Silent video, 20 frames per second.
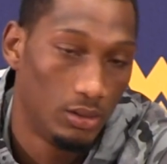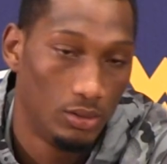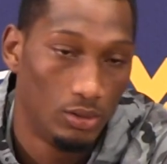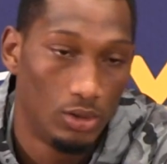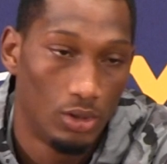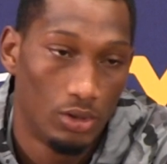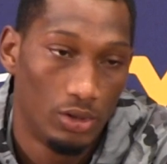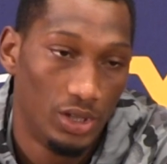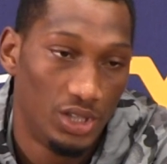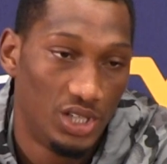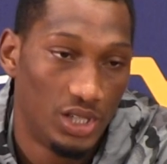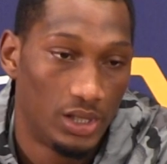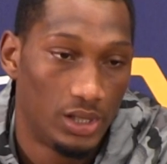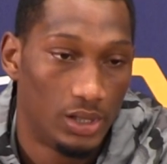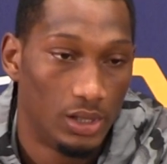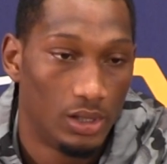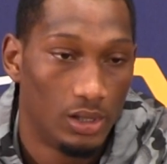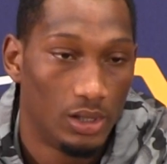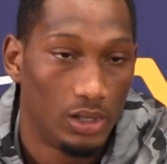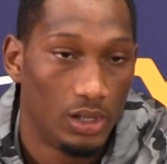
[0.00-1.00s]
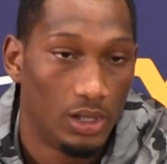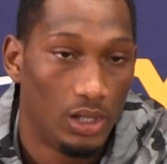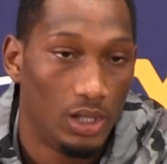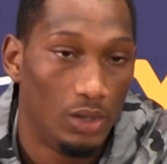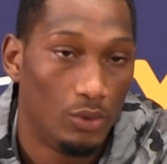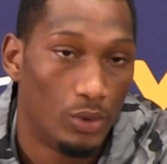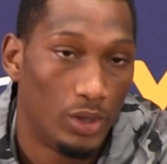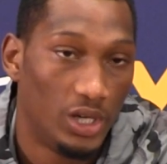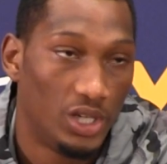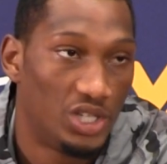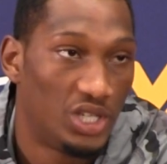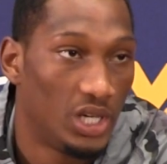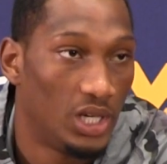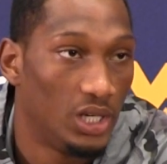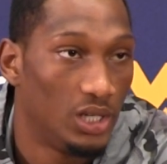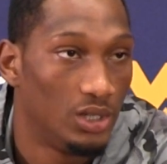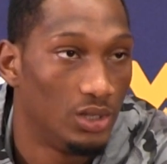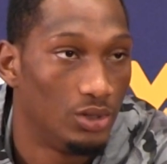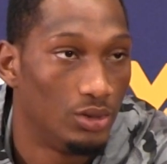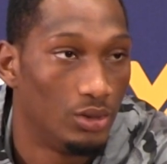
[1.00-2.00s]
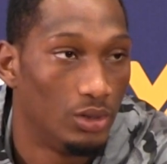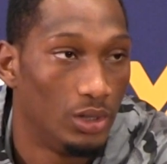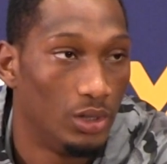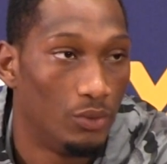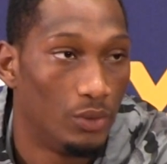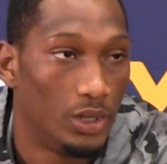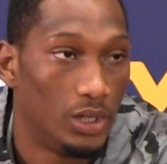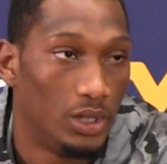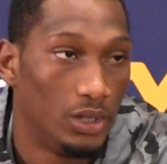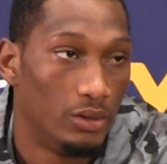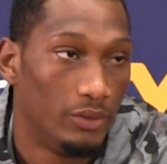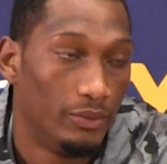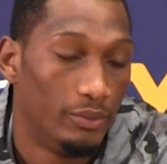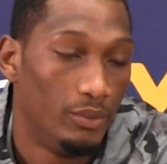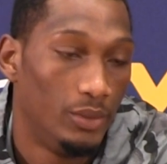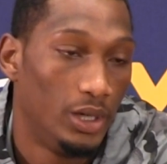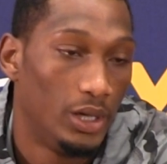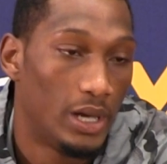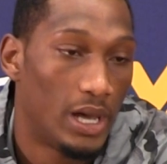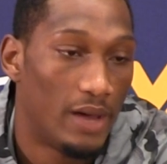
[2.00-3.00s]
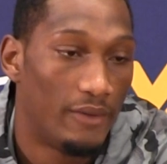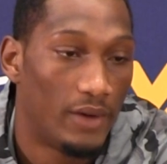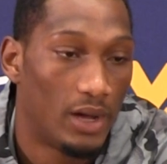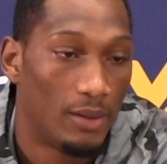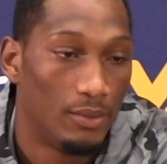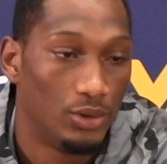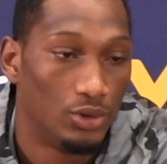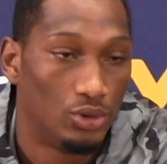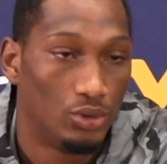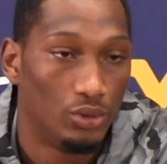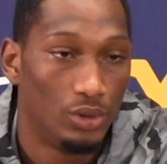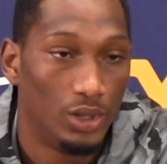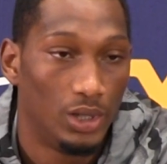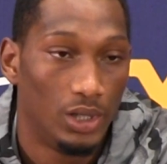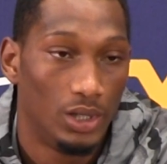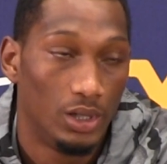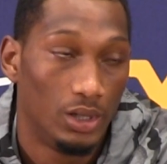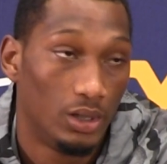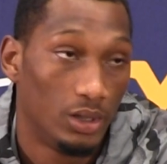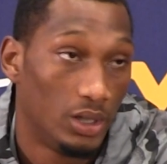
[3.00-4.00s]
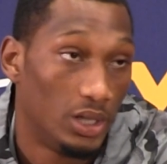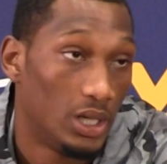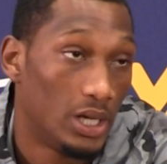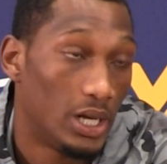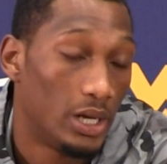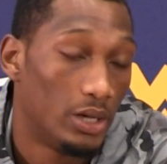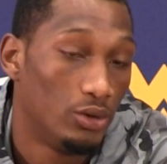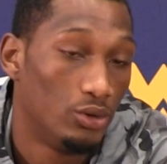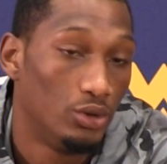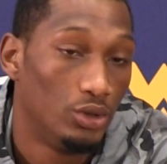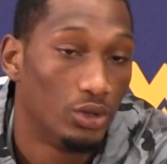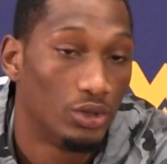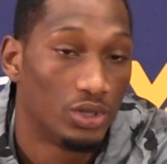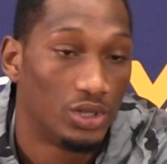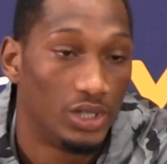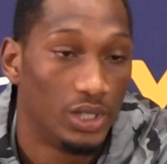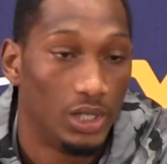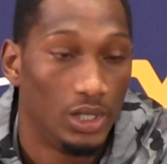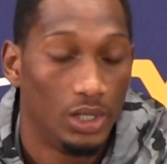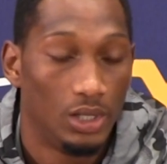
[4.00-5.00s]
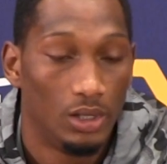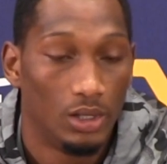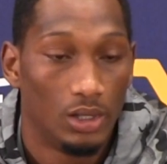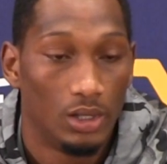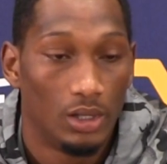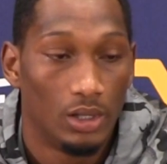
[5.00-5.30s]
Yeah, you know, he wanted change. You know, he wanted me to have an opportunity to get out of New York City.